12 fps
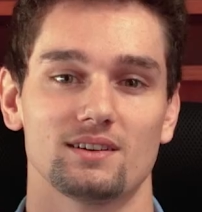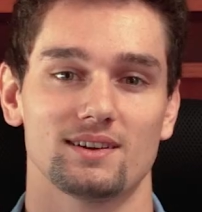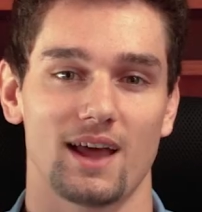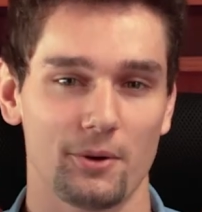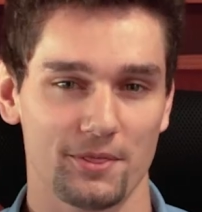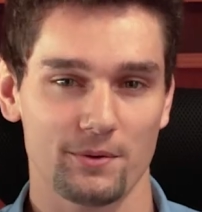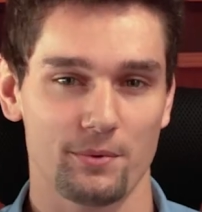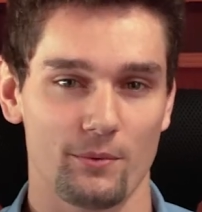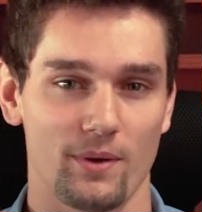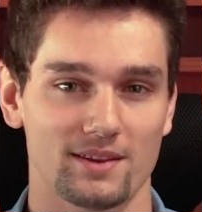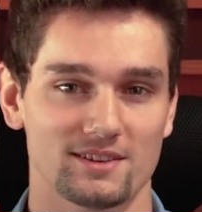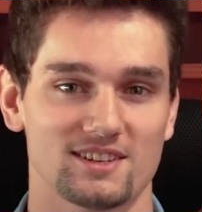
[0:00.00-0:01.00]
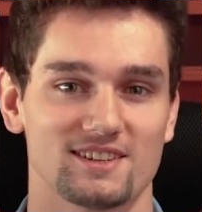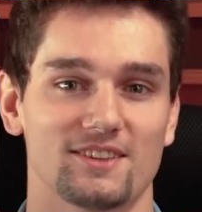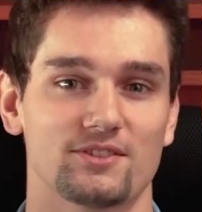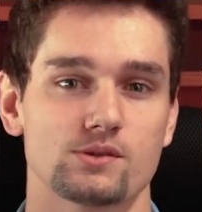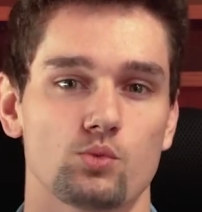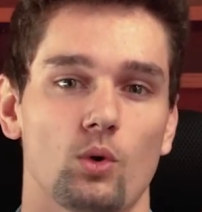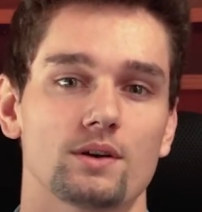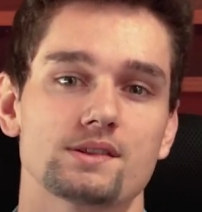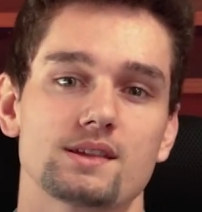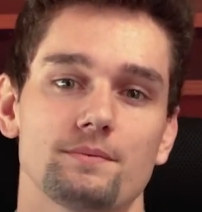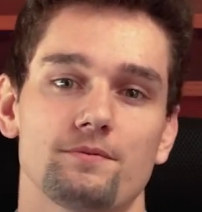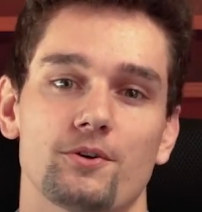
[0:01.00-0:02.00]
Now I think we're ready to take this one
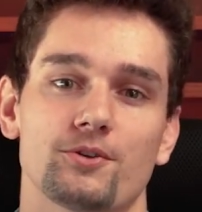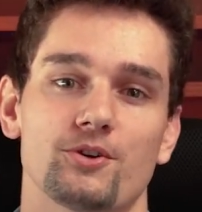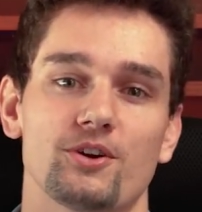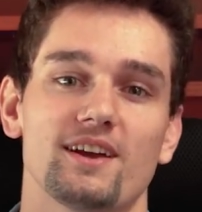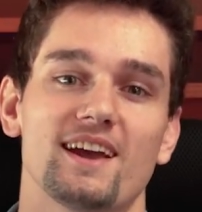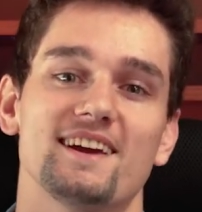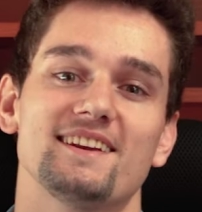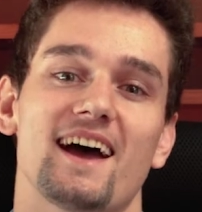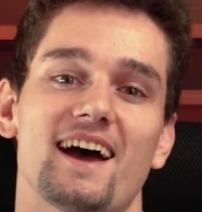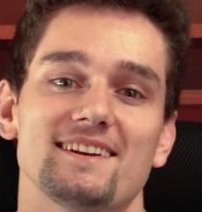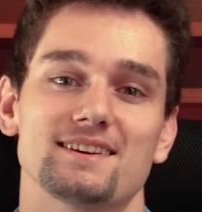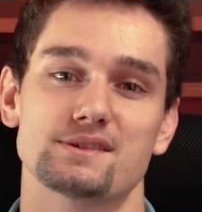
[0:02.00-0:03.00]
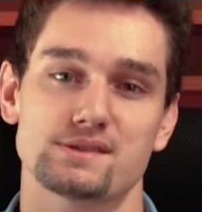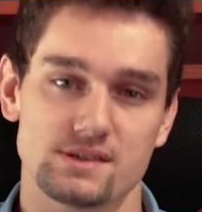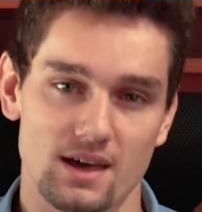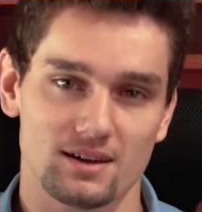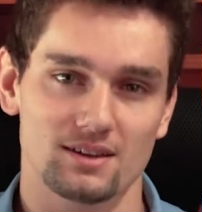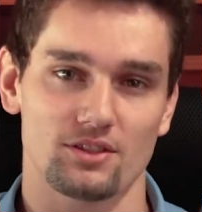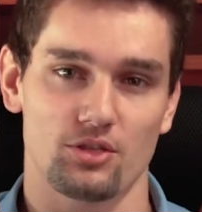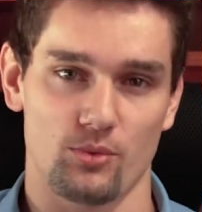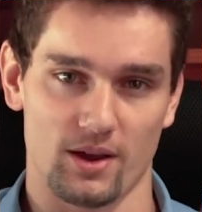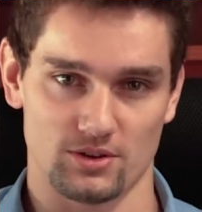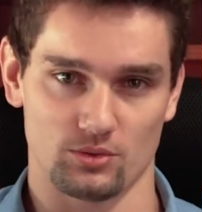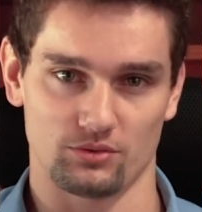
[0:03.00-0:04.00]
step further and add a second
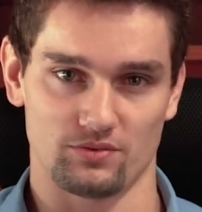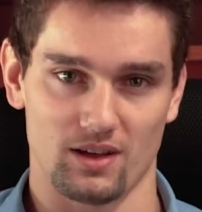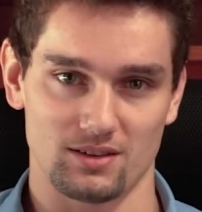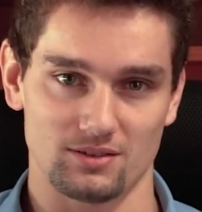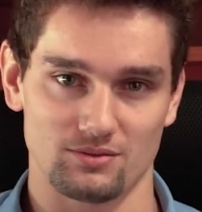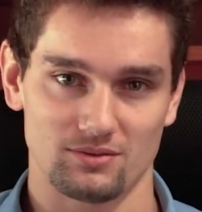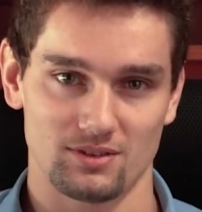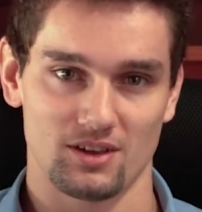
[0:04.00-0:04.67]
threshold value.